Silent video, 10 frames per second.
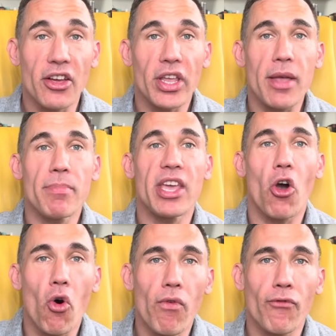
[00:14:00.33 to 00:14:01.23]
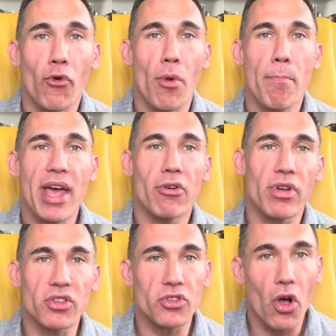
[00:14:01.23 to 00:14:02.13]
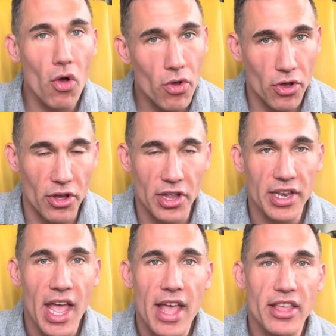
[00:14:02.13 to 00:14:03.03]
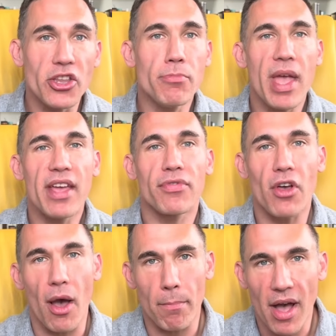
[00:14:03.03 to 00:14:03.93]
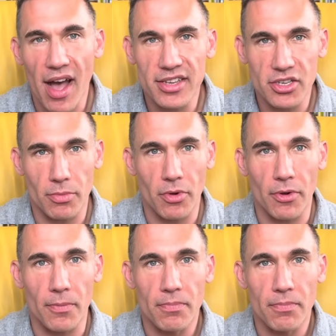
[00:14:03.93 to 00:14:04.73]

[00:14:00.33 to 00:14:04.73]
there can be hope for a better adulthood than you may have thought possible.